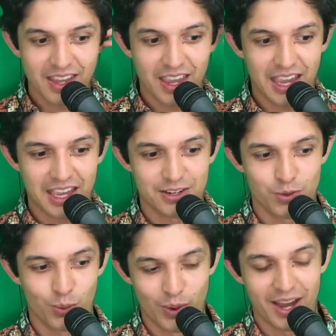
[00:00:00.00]
and
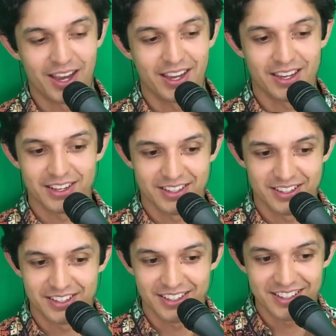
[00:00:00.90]
why
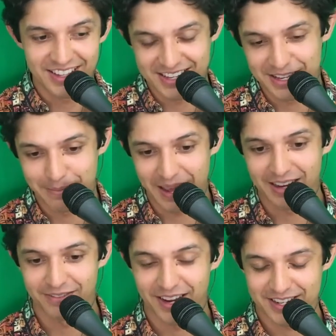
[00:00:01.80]
is it bad
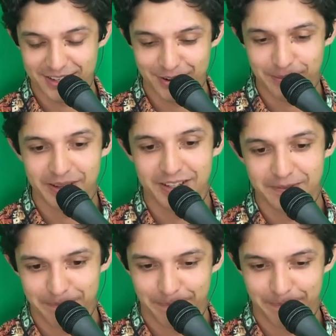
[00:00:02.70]
advice in your opinion?